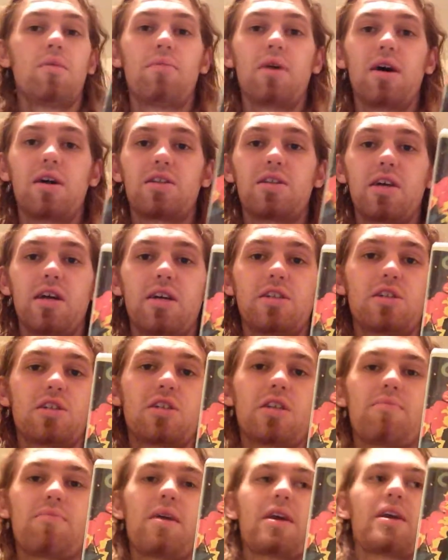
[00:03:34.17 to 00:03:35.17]
but
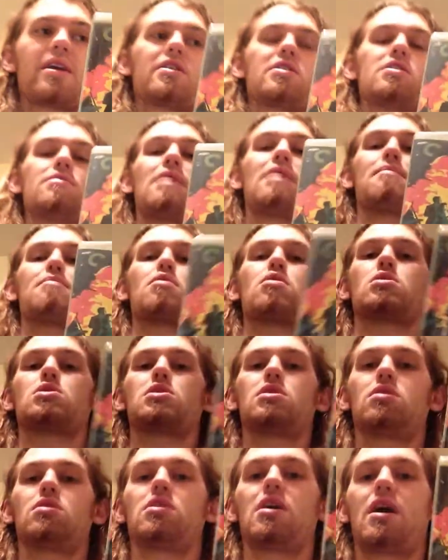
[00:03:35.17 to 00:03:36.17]
just didn't make it into my
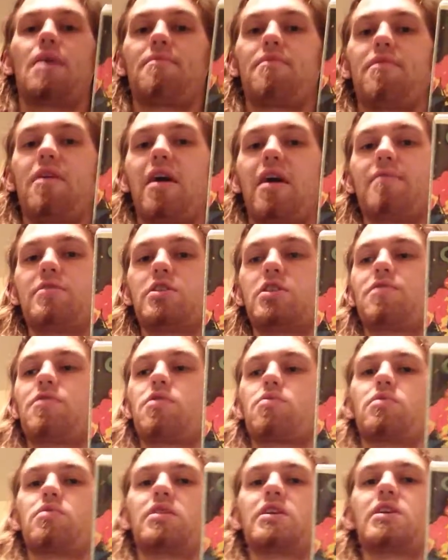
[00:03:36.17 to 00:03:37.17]
personal top 5 just
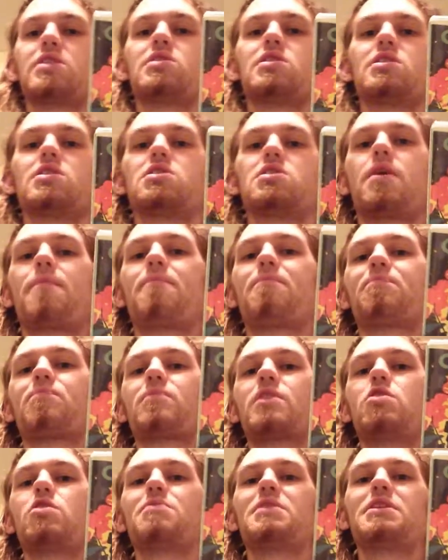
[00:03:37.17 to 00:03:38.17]
for releases.
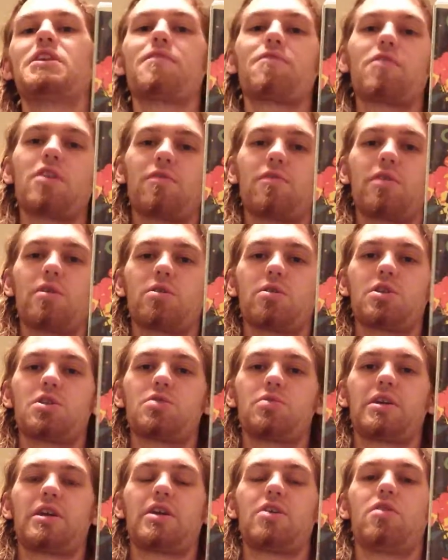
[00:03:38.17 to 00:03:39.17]
It would be different if we were just
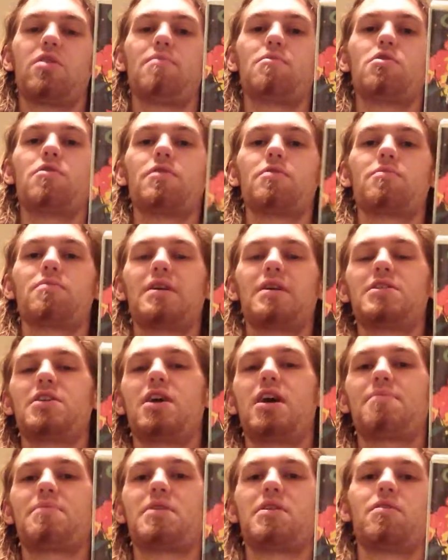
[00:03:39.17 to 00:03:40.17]
doing, a movie of my
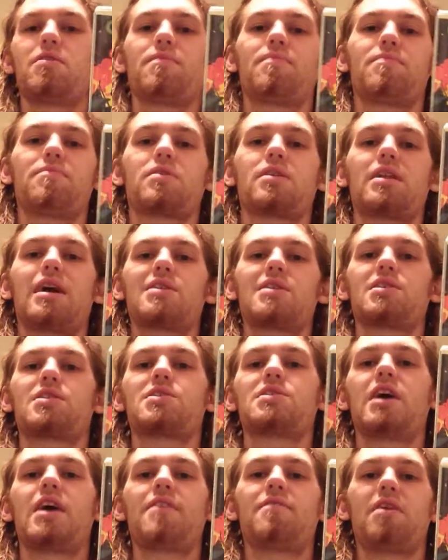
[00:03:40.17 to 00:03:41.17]
top, classic
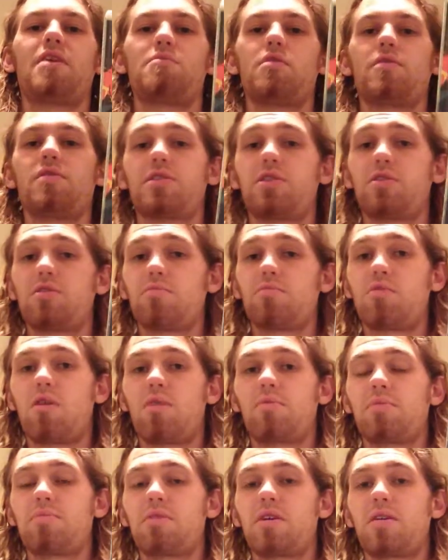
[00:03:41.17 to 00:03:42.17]
sci-fi movies. This would
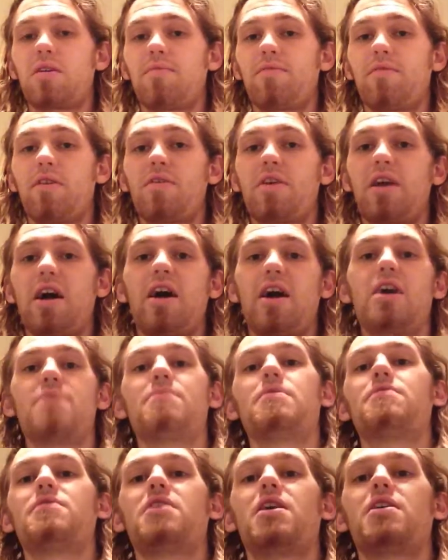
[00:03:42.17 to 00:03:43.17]
probably be very high
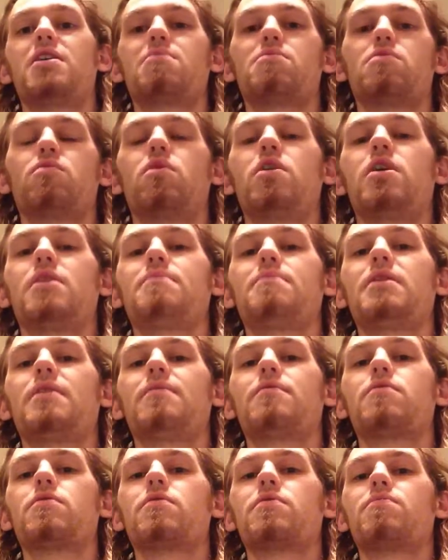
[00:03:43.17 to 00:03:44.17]
up, if not number 1.
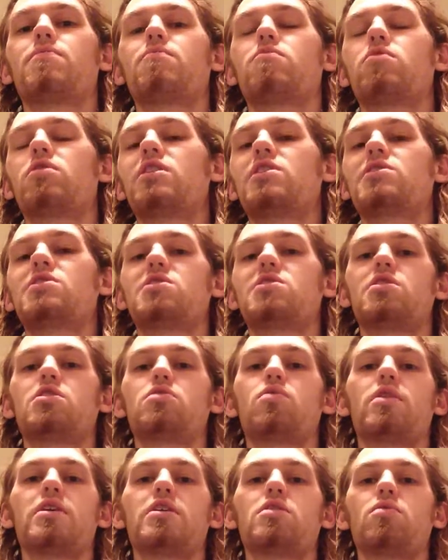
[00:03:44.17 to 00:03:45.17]
But for releases in
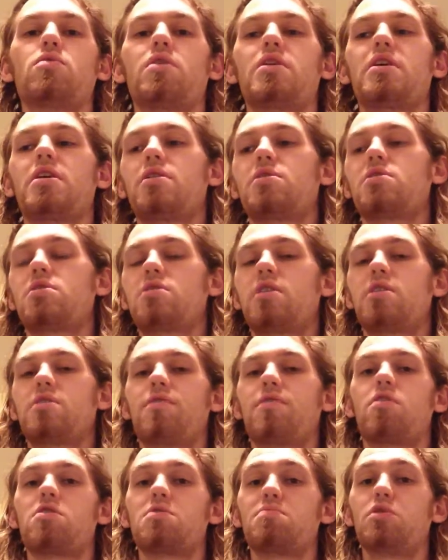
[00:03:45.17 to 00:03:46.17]
2020, as
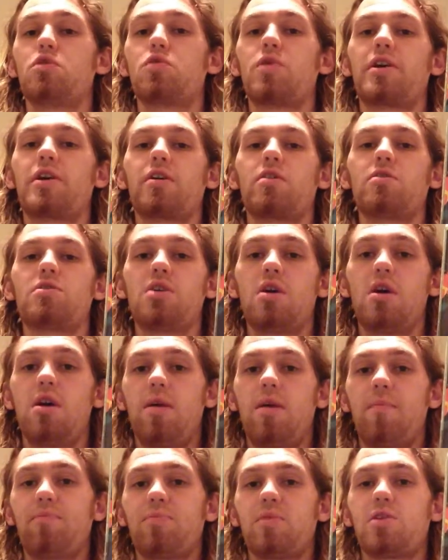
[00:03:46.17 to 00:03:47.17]
far as Blu-ray goes,
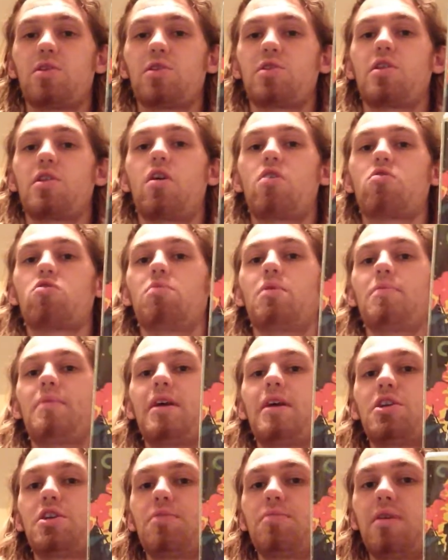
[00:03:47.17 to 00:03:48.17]
it's just an honorable
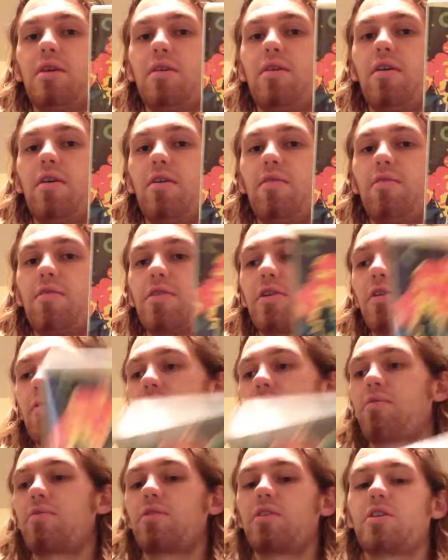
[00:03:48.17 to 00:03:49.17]
mention, but very
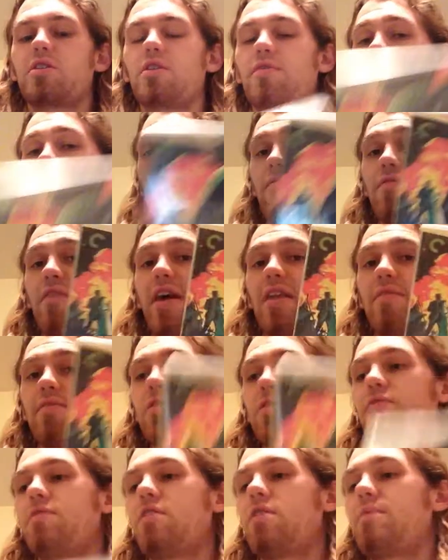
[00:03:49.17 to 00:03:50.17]
great release. If you're a fan of
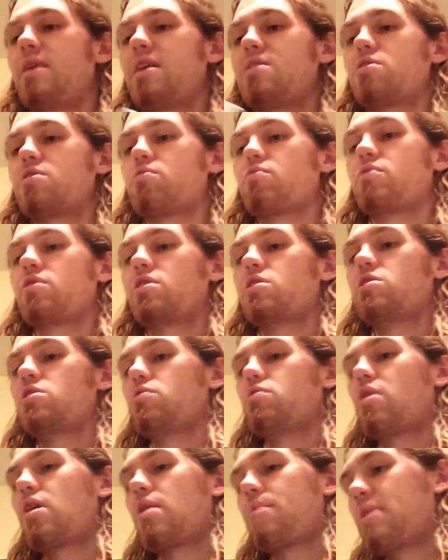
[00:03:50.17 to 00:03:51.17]
this film, that's the release
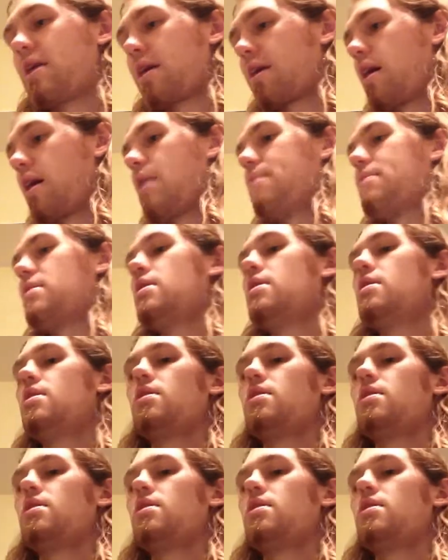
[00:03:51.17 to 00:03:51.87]
you want to pick up.